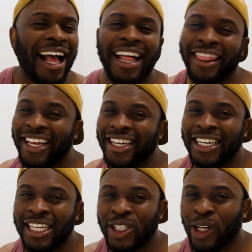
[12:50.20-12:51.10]
I think it
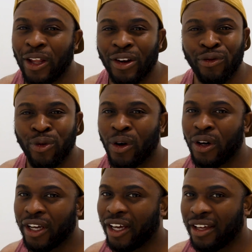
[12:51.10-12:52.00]
needs a lot of
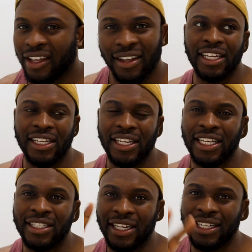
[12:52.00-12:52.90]
work. It
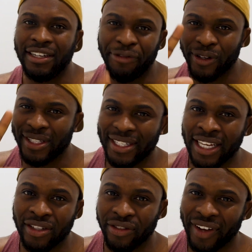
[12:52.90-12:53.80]
needs a different
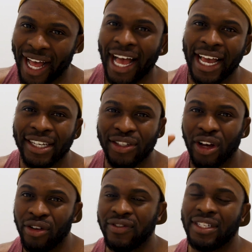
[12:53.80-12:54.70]
set of eyes
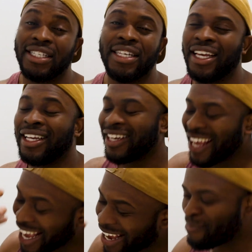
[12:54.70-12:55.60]
overseeing it,
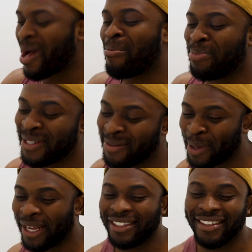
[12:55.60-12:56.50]
in my
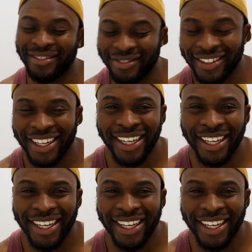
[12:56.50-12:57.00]
perspective.